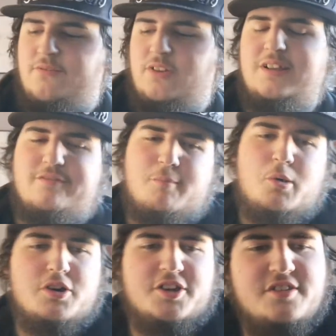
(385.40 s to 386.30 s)
Liv
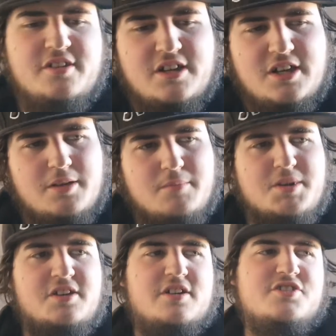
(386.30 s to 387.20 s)
Morgan
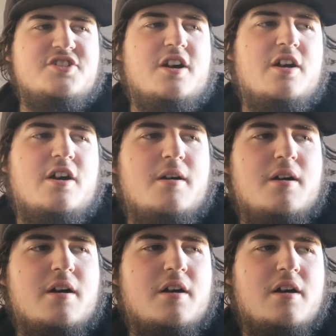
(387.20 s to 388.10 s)
because
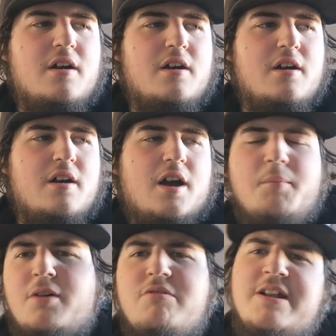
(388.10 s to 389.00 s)
I'm
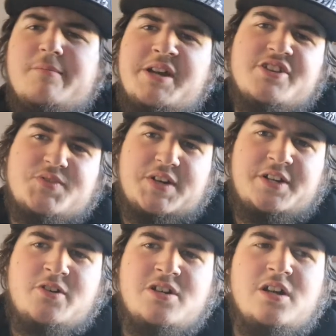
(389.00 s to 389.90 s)
not really the biggest fan
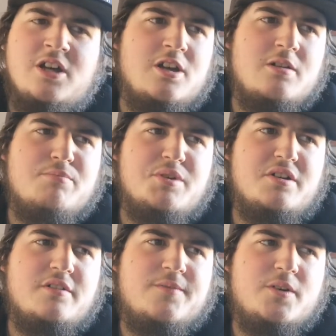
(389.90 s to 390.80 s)
of her,
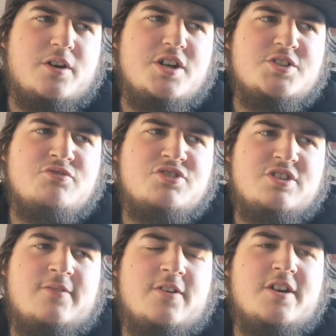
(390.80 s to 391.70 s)
but for her to
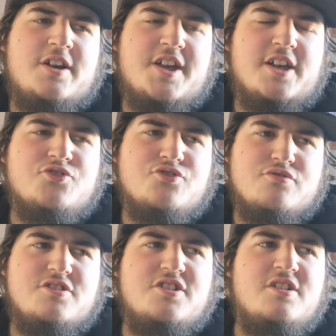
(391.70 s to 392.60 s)
suffer an
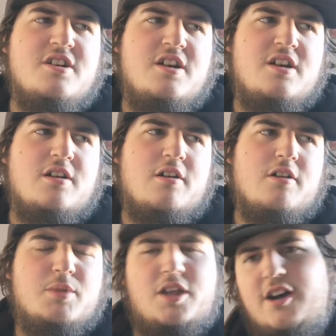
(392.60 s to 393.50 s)
injury
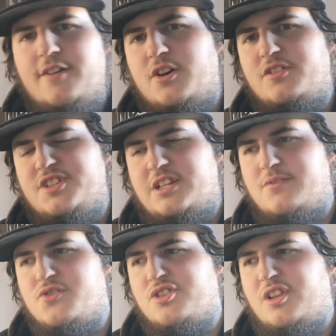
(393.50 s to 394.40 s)
live on
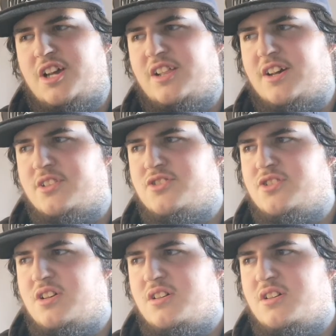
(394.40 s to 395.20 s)
television like that,